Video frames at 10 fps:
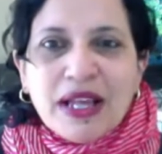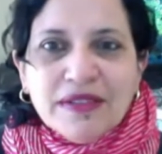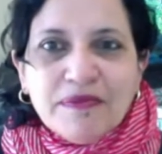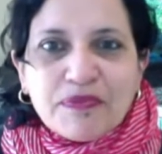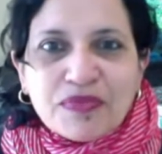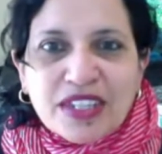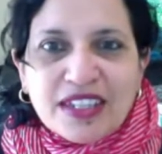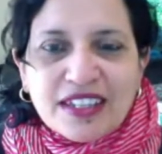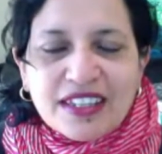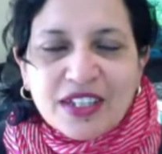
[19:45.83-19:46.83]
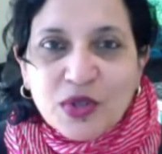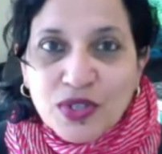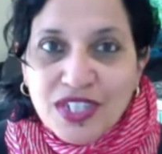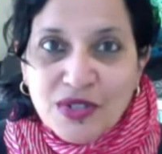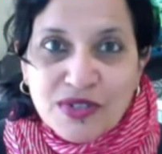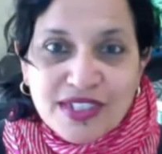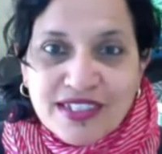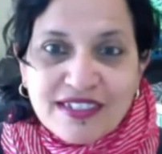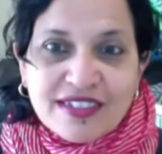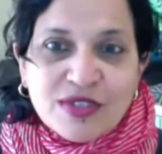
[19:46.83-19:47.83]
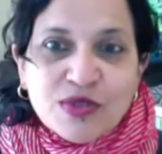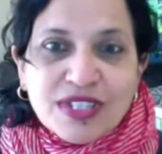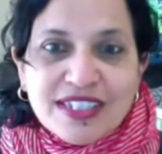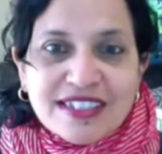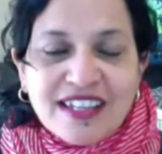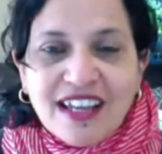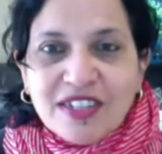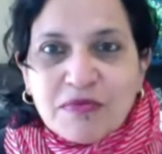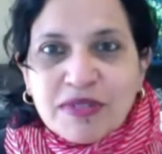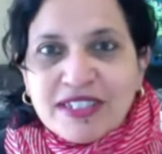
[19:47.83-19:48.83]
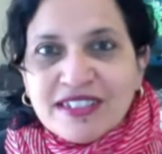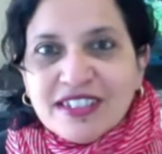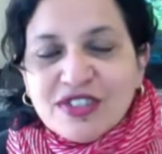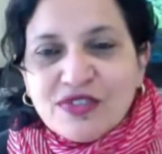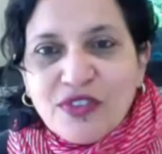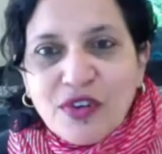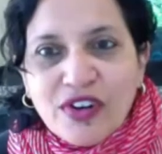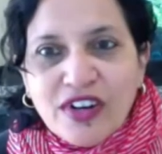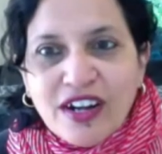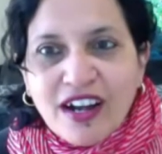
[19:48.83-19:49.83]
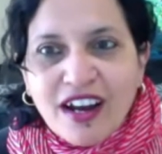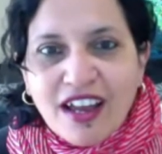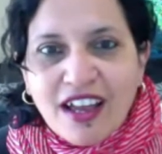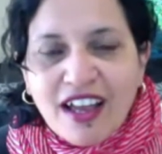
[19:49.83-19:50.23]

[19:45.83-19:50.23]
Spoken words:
Well, the good news is you can start a business for